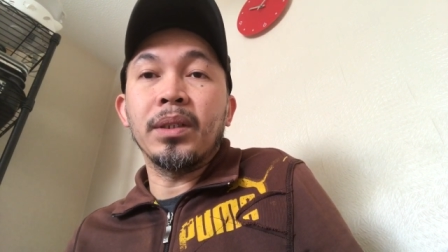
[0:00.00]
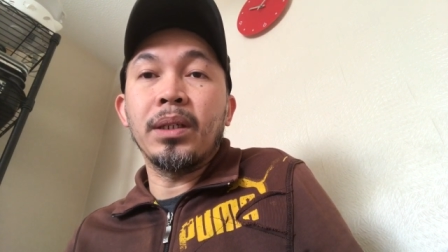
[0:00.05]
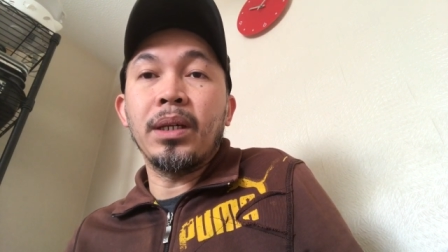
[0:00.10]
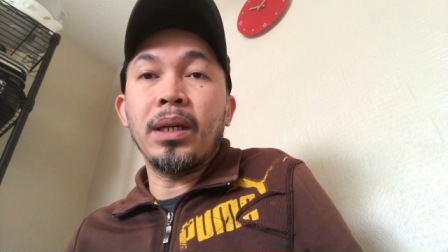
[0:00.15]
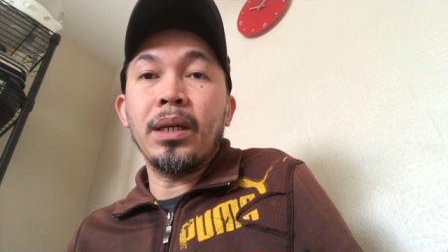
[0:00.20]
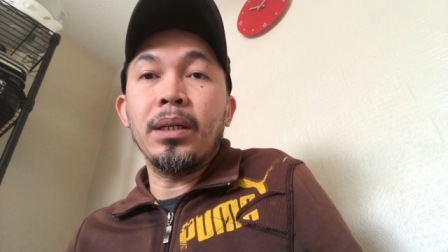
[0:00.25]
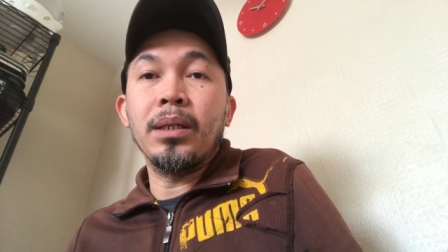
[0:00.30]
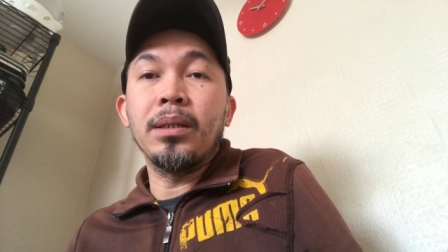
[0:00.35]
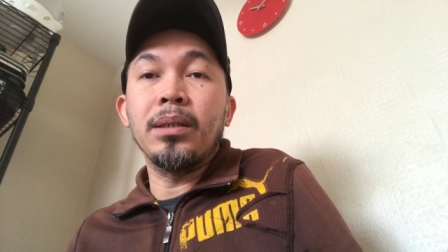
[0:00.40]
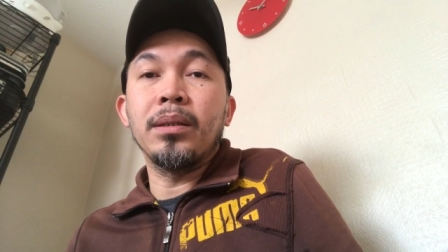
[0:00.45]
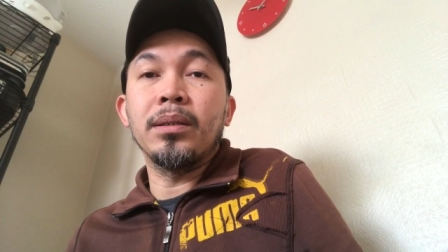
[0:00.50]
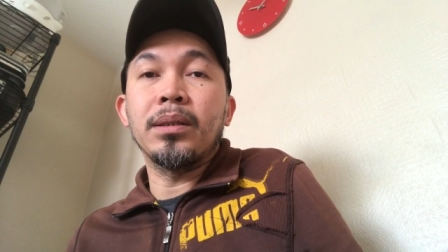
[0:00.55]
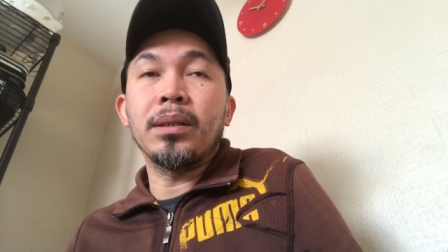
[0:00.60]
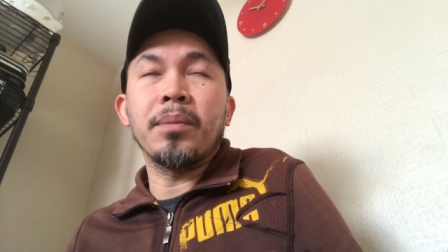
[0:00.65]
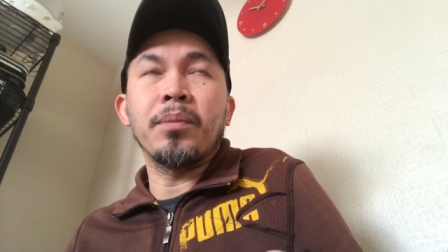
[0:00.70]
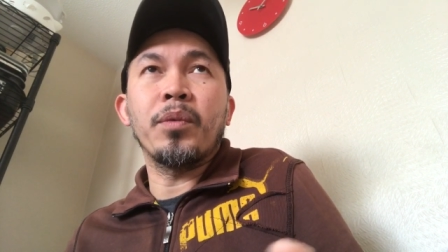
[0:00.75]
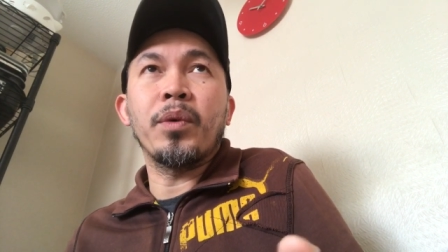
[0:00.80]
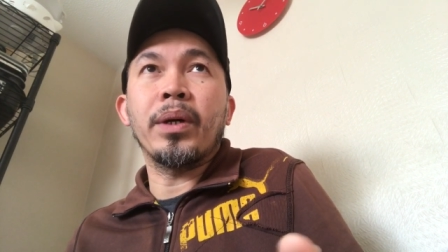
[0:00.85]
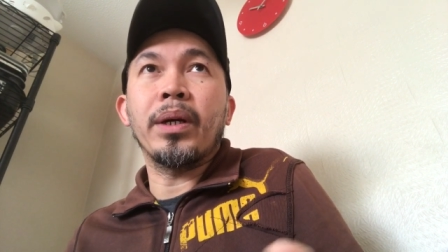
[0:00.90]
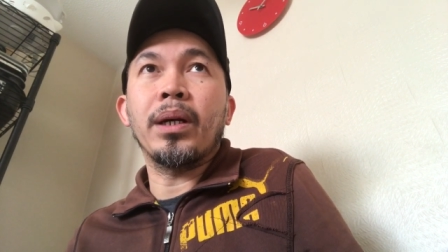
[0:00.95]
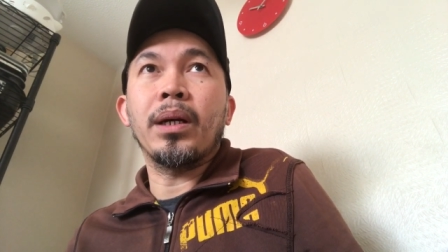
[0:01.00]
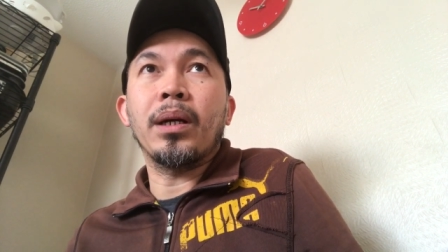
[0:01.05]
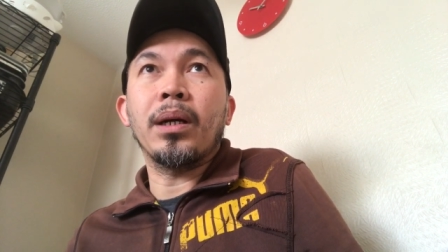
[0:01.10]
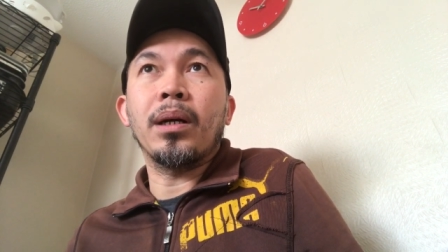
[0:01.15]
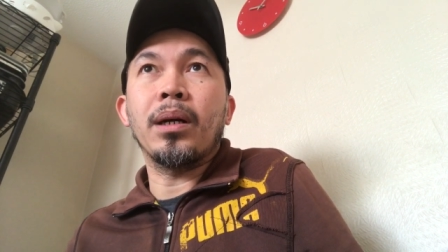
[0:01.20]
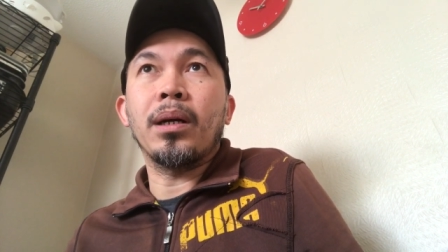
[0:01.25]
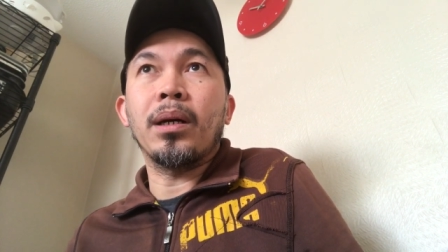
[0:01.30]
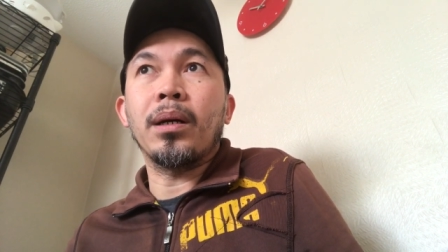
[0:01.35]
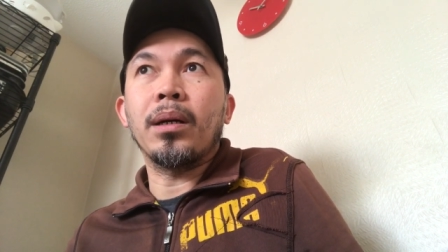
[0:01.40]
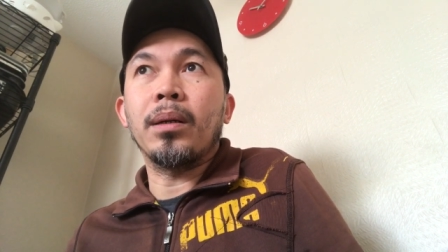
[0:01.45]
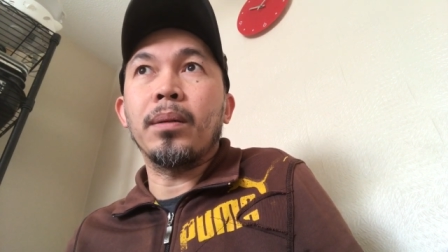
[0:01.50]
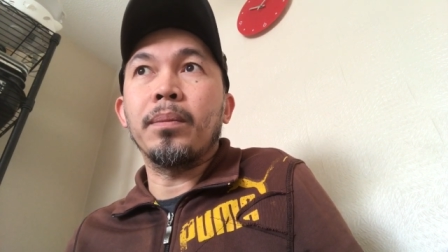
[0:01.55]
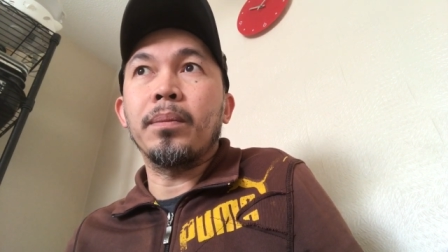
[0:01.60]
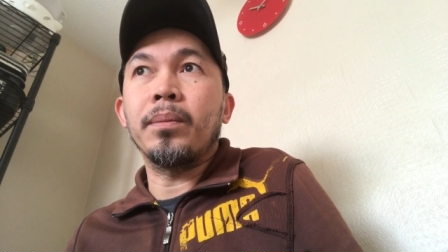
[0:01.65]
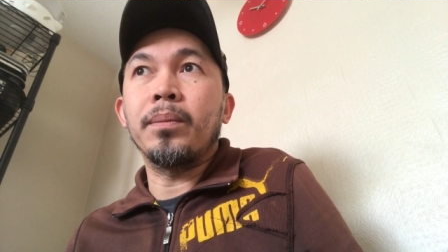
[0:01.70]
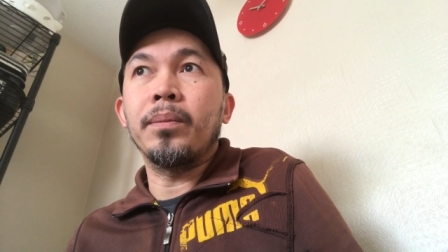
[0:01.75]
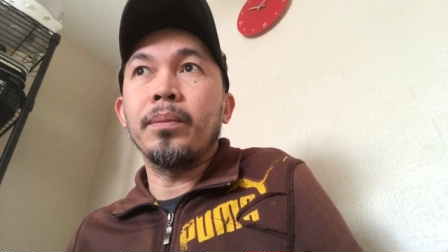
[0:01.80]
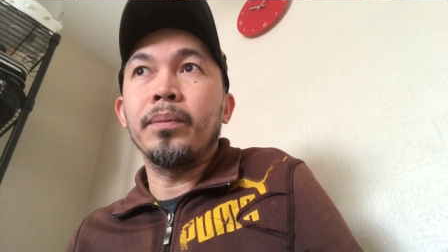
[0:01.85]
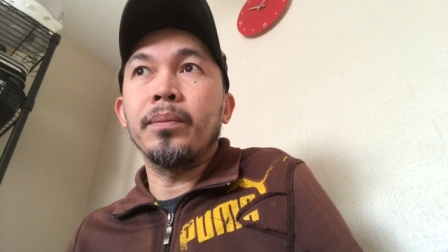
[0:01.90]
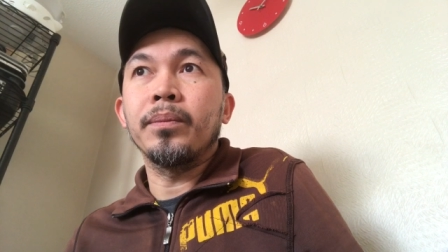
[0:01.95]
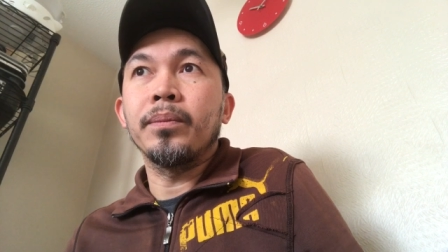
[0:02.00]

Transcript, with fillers: gig somewhere um,